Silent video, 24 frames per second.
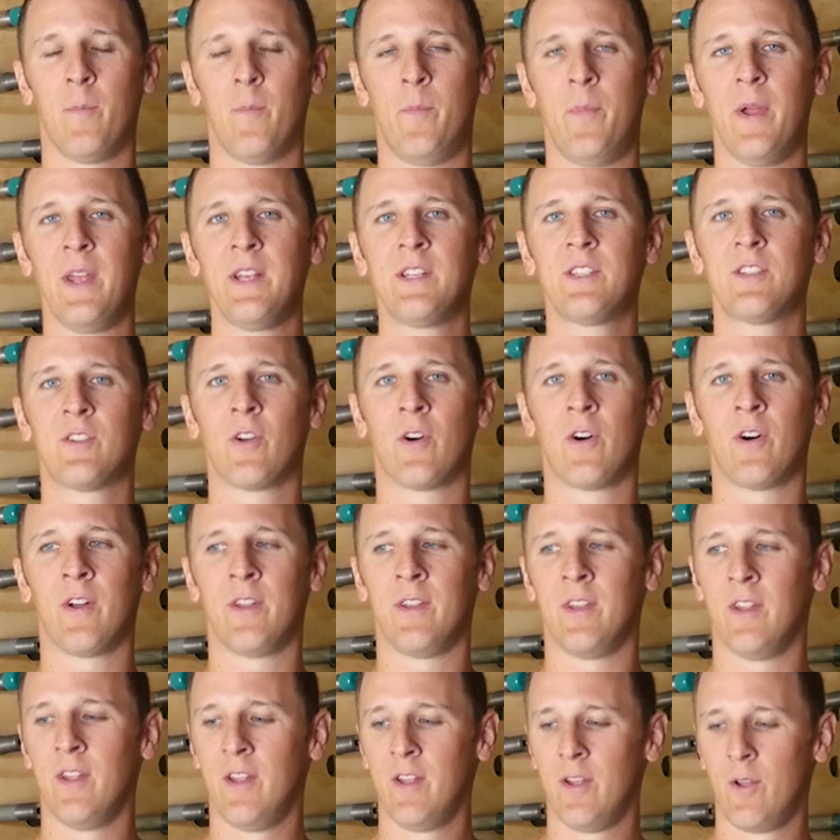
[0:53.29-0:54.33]
based
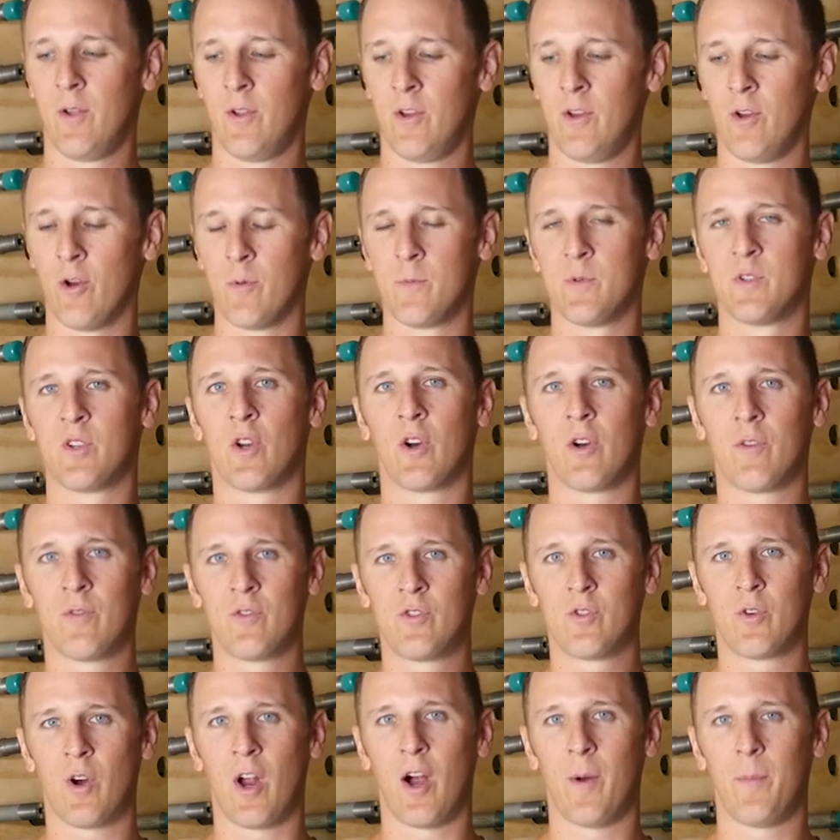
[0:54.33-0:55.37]
on your
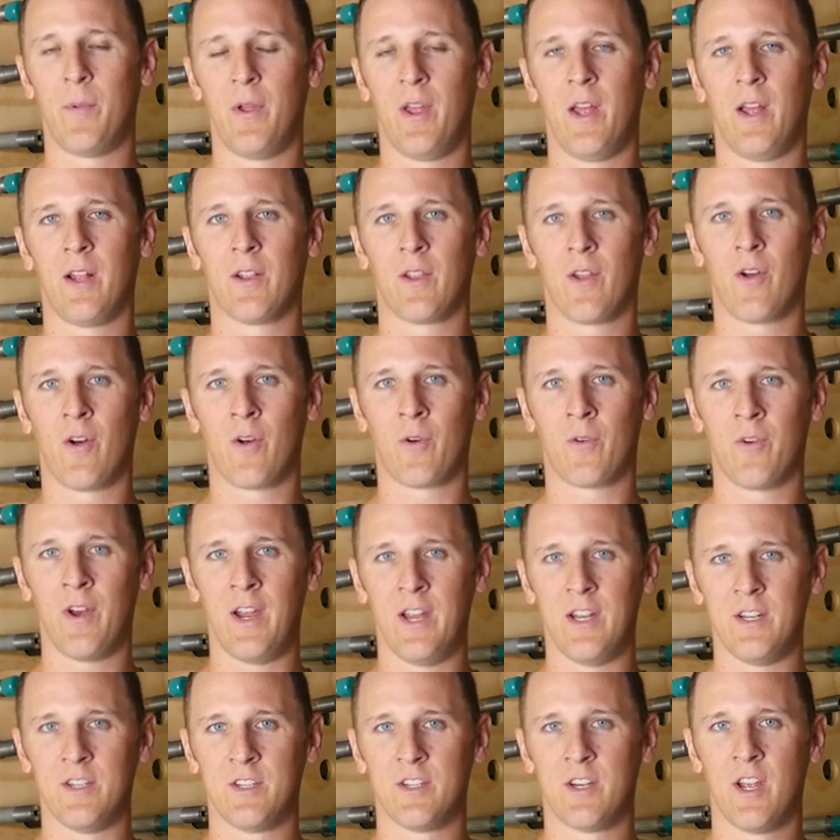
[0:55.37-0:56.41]
observed drop at long
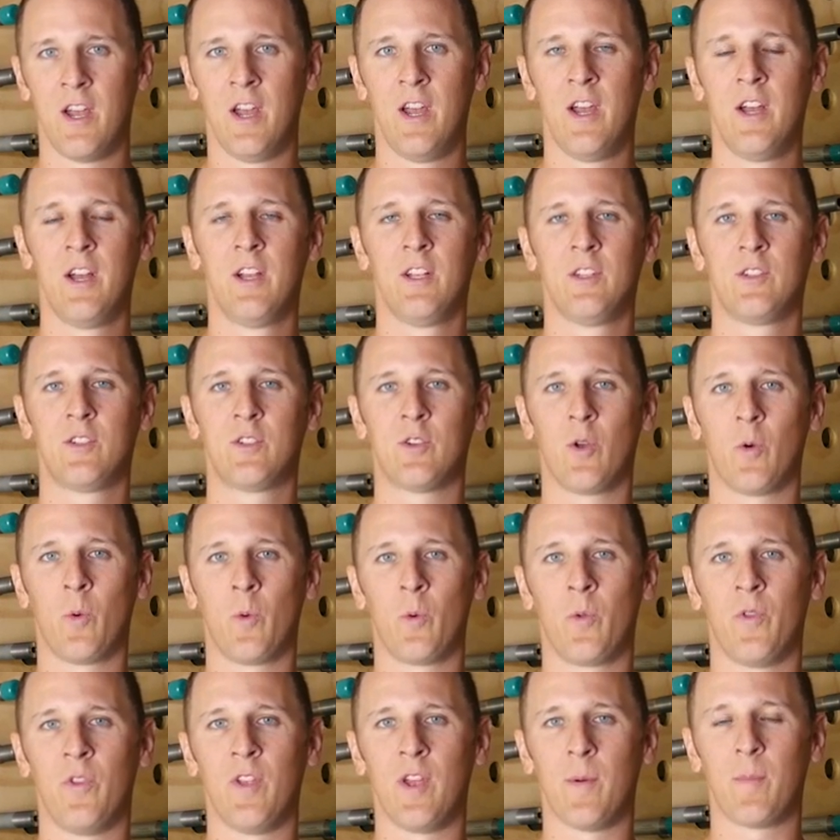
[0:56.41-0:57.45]
range.
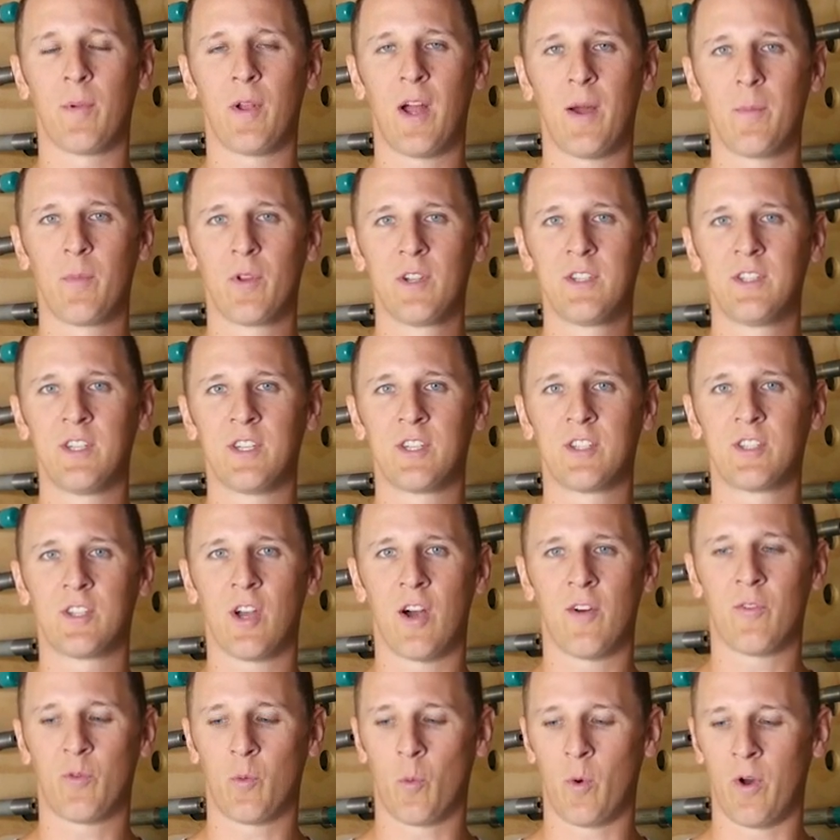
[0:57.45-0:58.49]
So the applied ballistics
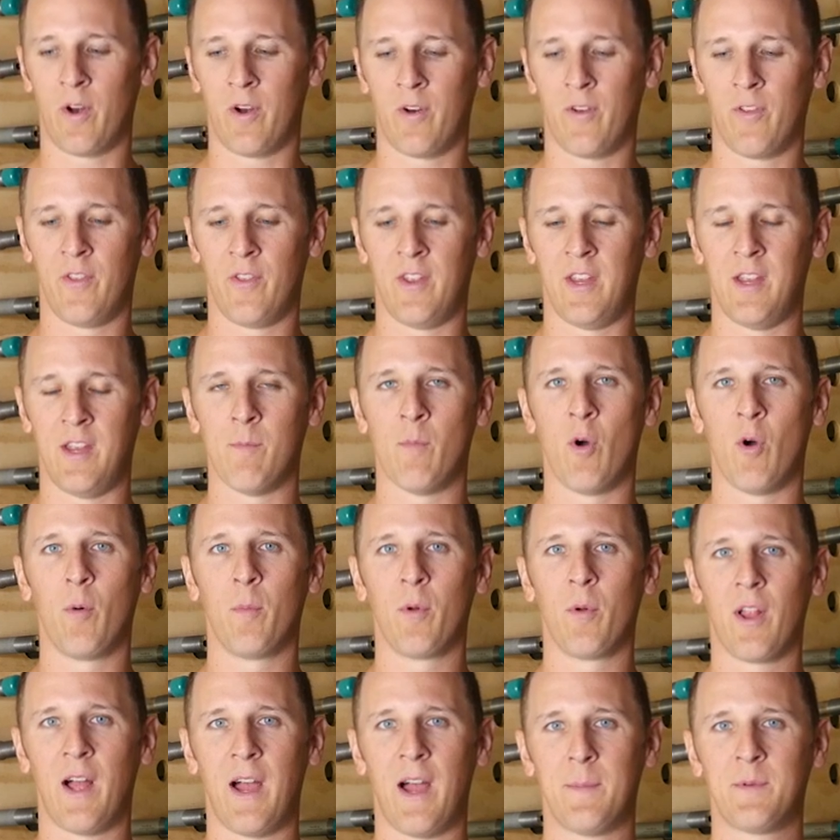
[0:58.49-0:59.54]
software, the
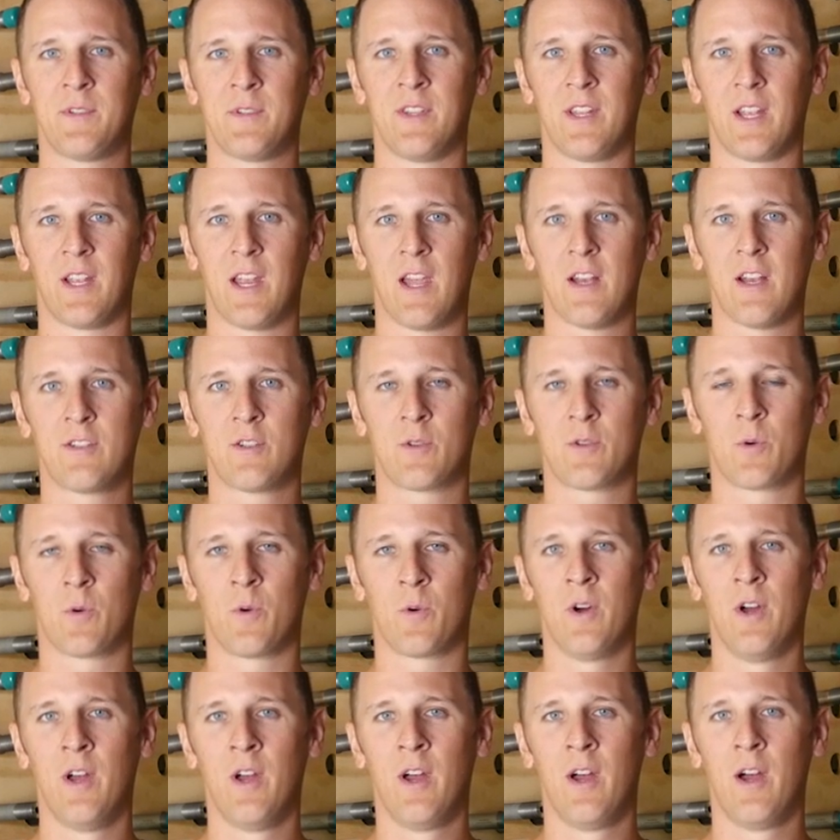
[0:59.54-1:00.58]
mobile apps and the
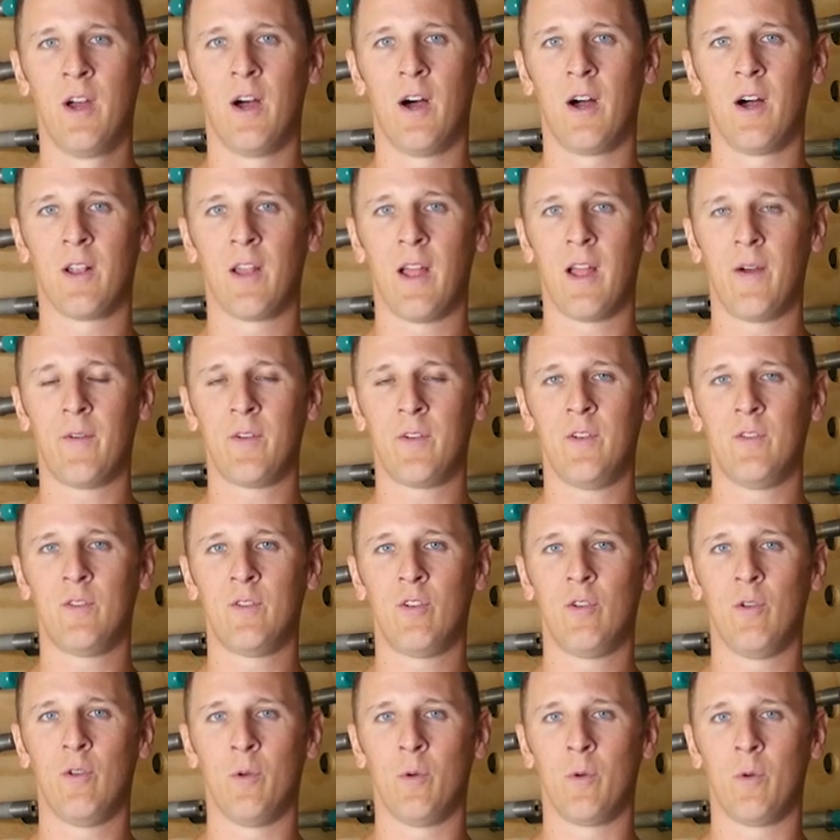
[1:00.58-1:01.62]
Kestrel allow you
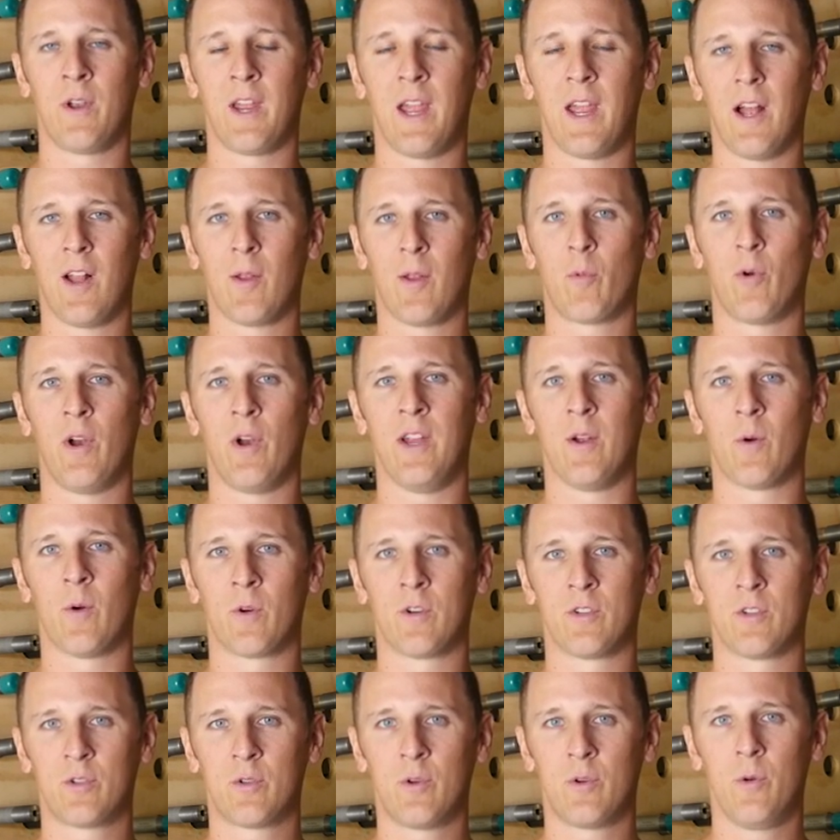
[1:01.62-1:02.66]
to calibrate
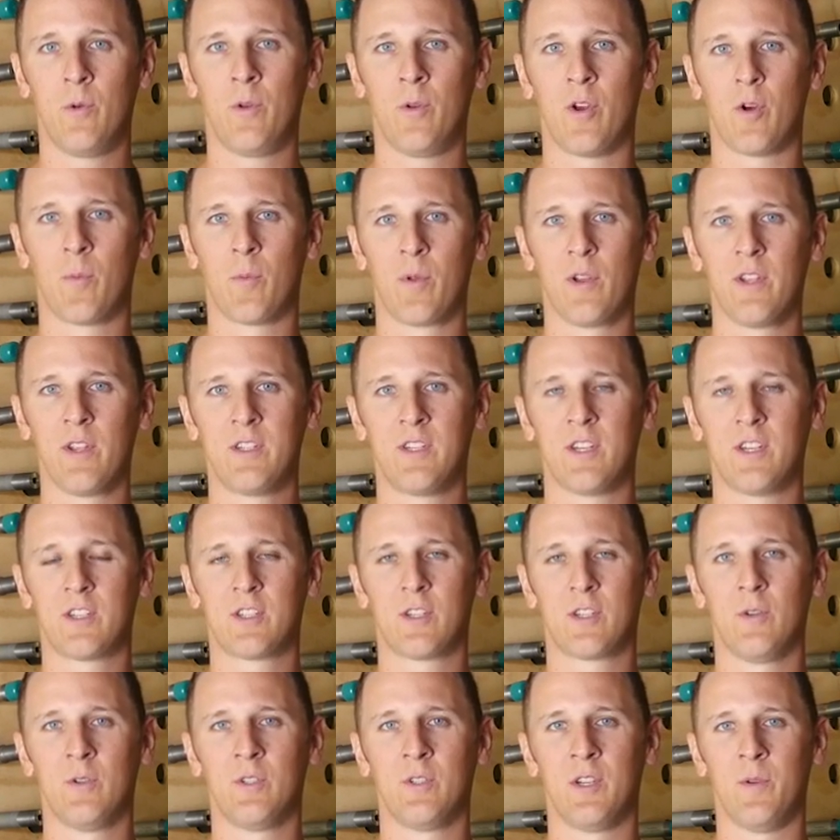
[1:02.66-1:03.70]
or true your ballistic
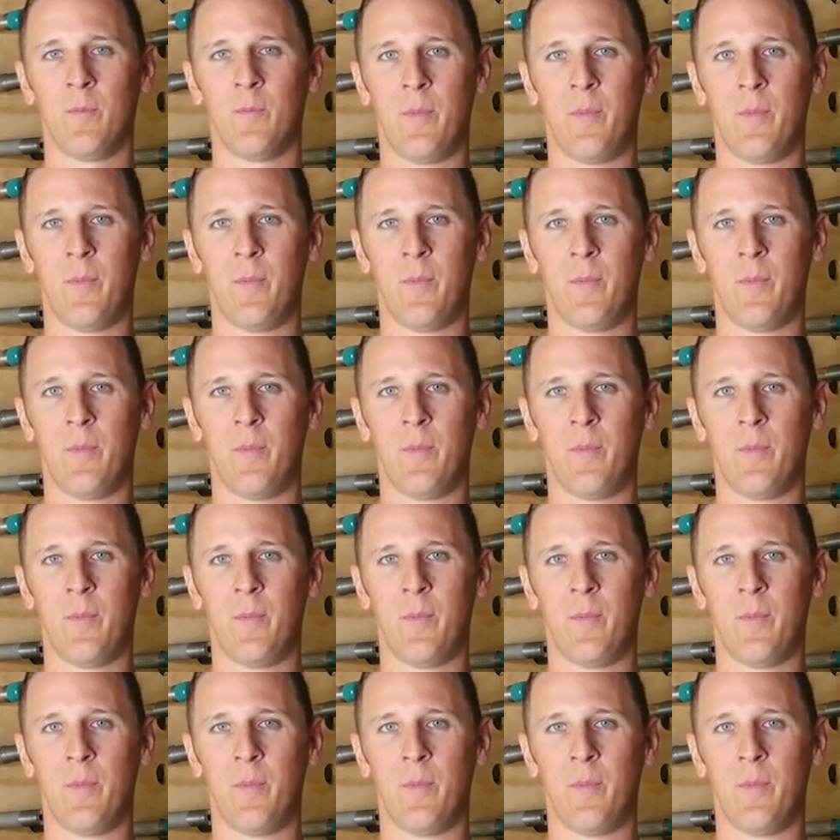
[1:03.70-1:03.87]
solution